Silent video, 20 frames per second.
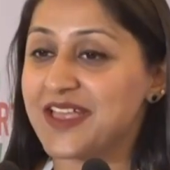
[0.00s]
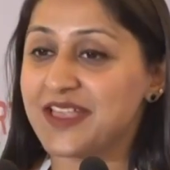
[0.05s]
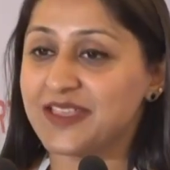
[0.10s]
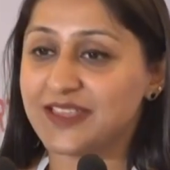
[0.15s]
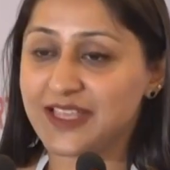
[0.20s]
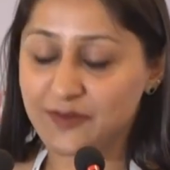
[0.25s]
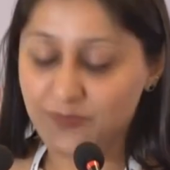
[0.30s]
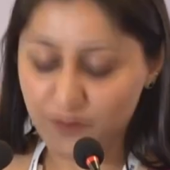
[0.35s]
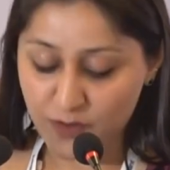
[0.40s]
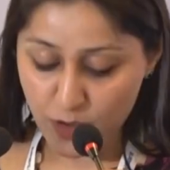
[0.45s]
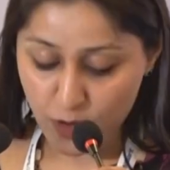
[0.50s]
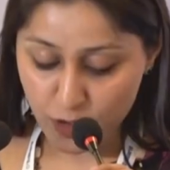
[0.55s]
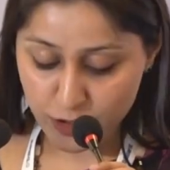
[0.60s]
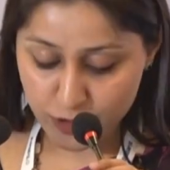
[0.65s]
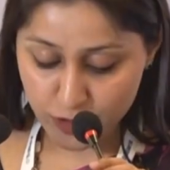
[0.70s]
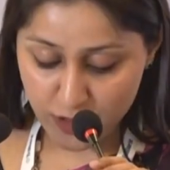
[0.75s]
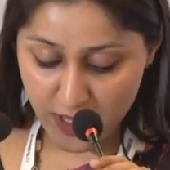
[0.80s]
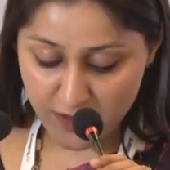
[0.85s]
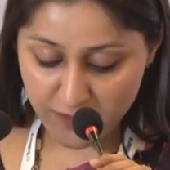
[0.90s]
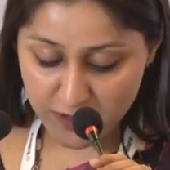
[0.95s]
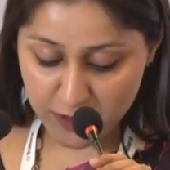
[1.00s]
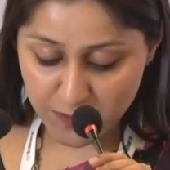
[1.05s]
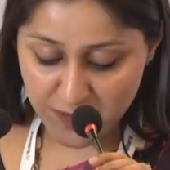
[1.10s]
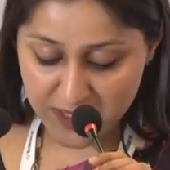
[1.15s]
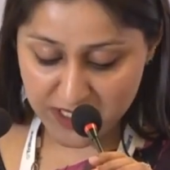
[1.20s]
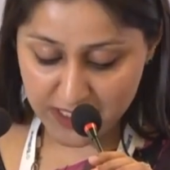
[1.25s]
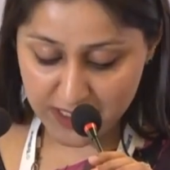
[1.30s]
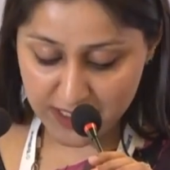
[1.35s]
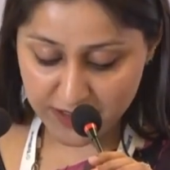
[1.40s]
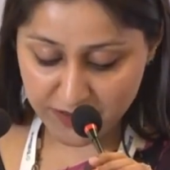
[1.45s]
Then we also have a
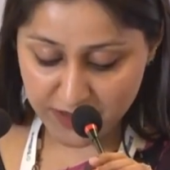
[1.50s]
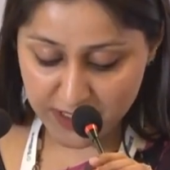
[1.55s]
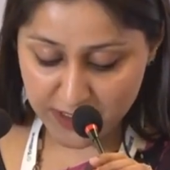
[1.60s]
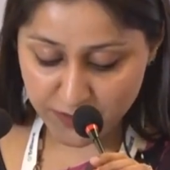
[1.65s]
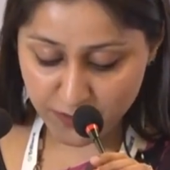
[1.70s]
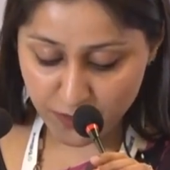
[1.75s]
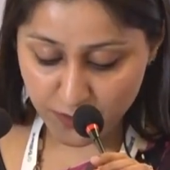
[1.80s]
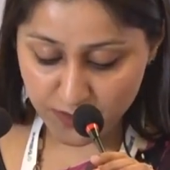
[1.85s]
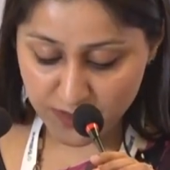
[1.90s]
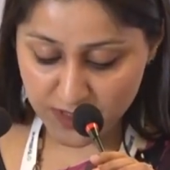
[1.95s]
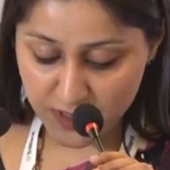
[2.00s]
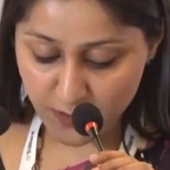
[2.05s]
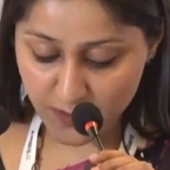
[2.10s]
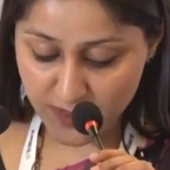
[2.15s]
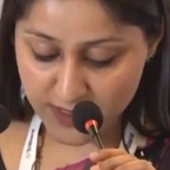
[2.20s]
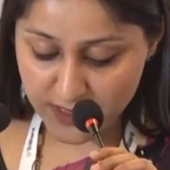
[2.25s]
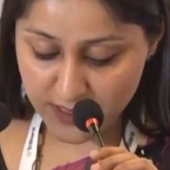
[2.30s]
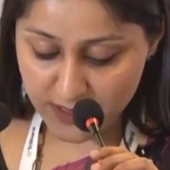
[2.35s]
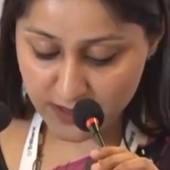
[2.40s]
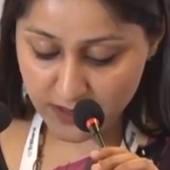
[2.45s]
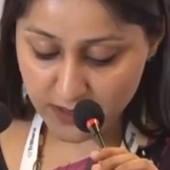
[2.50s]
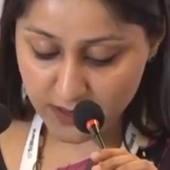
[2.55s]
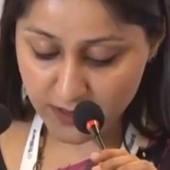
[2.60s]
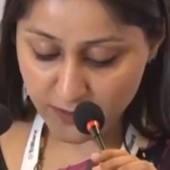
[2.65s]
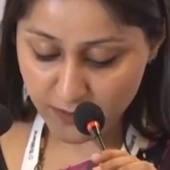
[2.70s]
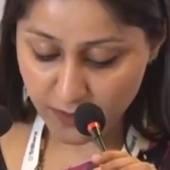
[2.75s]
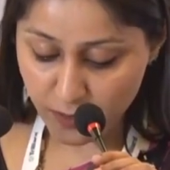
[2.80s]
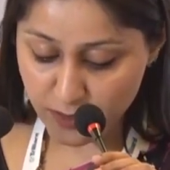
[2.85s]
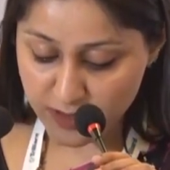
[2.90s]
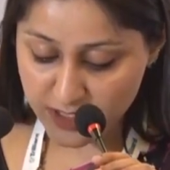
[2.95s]
special address from Siva, sir,
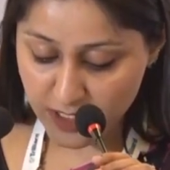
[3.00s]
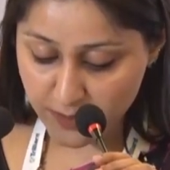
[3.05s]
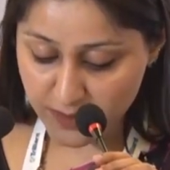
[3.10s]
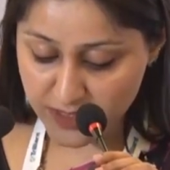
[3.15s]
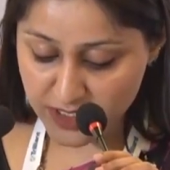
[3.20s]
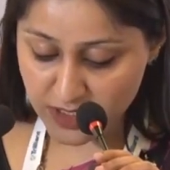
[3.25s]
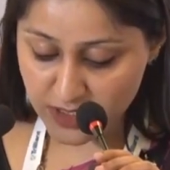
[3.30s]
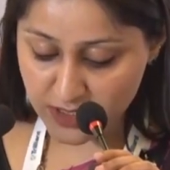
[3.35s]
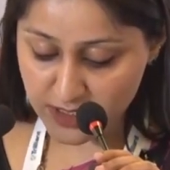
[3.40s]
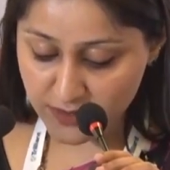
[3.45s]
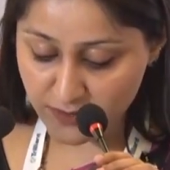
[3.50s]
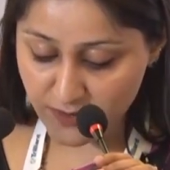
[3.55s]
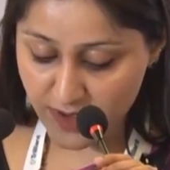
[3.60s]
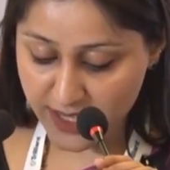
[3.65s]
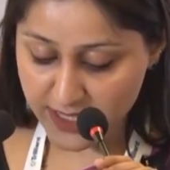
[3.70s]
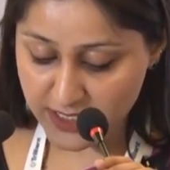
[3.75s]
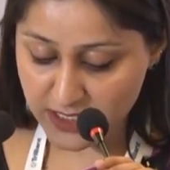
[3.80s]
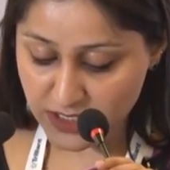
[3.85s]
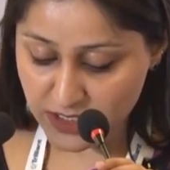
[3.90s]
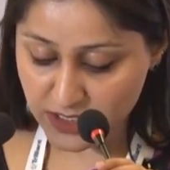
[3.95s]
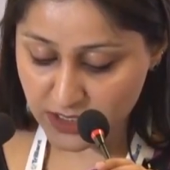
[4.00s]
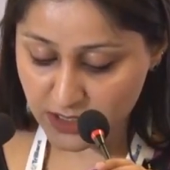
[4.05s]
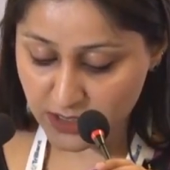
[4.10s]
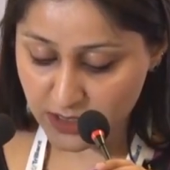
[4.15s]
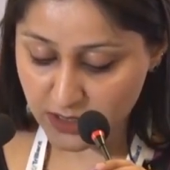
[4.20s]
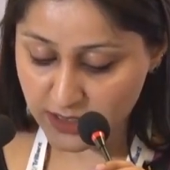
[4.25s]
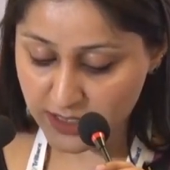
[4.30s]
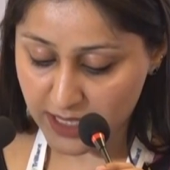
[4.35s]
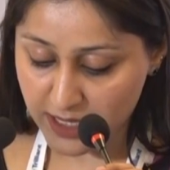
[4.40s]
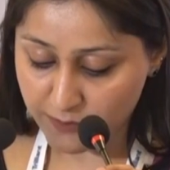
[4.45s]
who is Commissioner and Vice
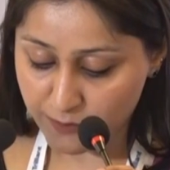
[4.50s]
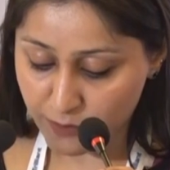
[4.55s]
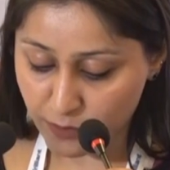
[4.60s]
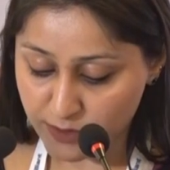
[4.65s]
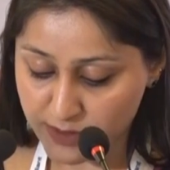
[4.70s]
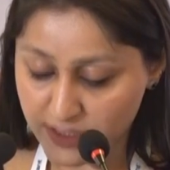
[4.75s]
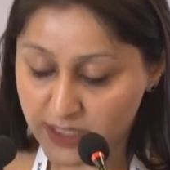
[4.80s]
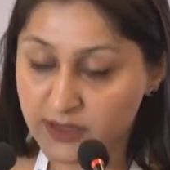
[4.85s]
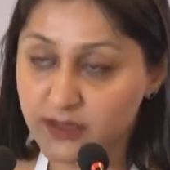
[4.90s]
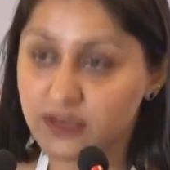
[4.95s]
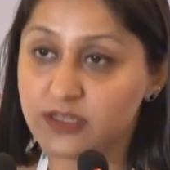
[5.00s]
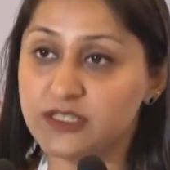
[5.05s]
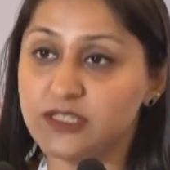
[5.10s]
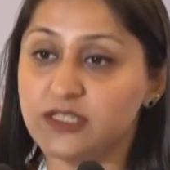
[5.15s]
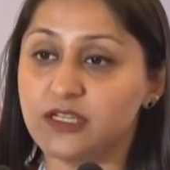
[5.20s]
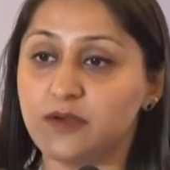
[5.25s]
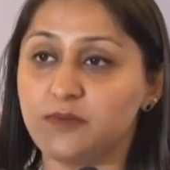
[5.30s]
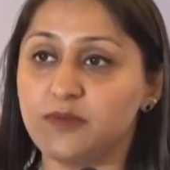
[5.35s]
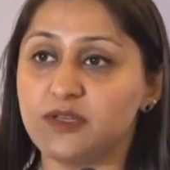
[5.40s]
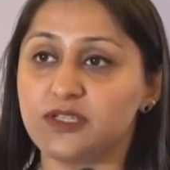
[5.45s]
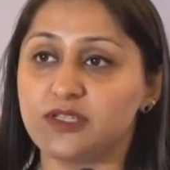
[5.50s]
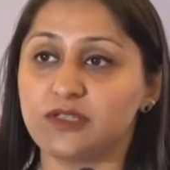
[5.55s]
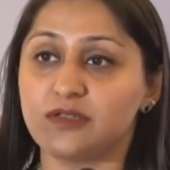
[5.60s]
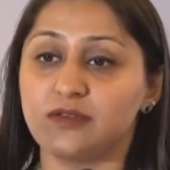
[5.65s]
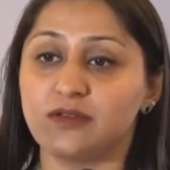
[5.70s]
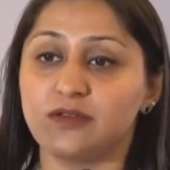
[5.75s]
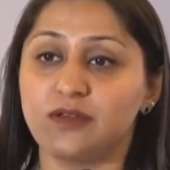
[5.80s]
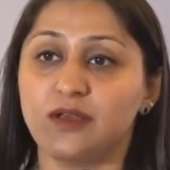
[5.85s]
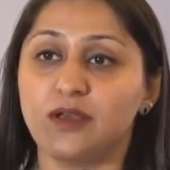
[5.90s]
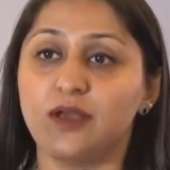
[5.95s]
Chair, California Energy
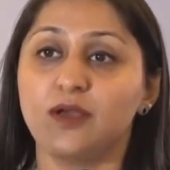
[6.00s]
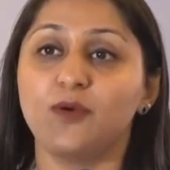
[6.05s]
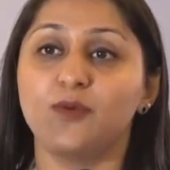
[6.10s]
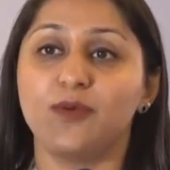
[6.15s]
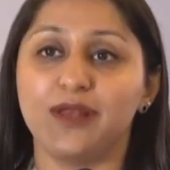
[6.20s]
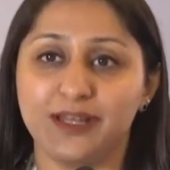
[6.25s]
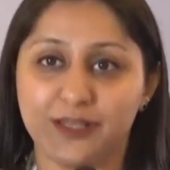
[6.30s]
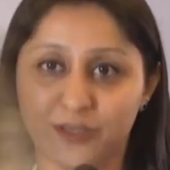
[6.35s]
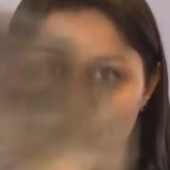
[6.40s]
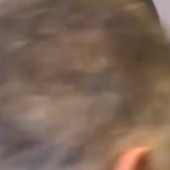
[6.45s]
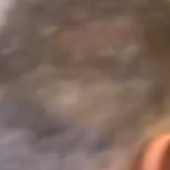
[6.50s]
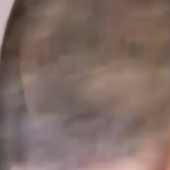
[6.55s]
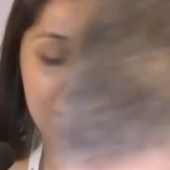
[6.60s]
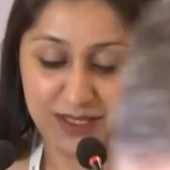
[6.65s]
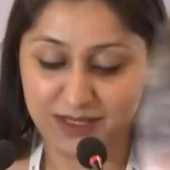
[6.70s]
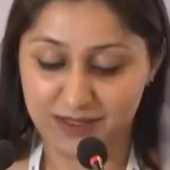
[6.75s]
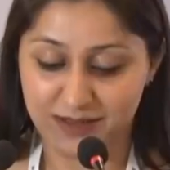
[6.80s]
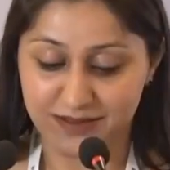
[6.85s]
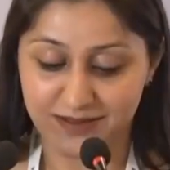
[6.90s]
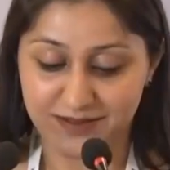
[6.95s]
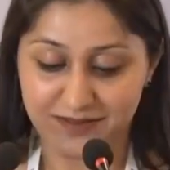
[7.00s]
Commission. Welcome, sir.